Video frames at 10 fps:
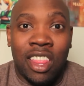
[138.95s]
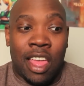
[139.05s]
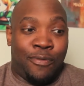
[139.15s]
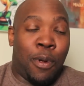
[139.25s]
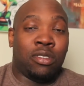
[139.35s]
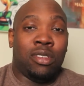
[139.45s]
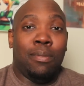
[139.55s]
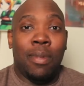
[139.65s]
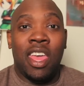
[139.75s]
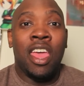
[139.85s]
Like personally,
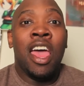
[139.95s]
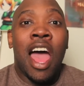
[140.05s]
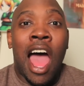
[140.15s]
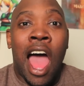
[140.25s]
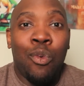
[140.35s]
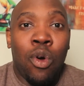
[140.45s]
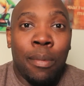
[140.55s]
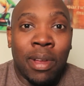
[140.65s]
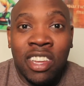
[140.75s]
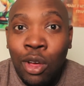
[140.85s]
me, I
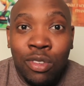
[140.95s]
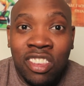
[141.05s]
want my toes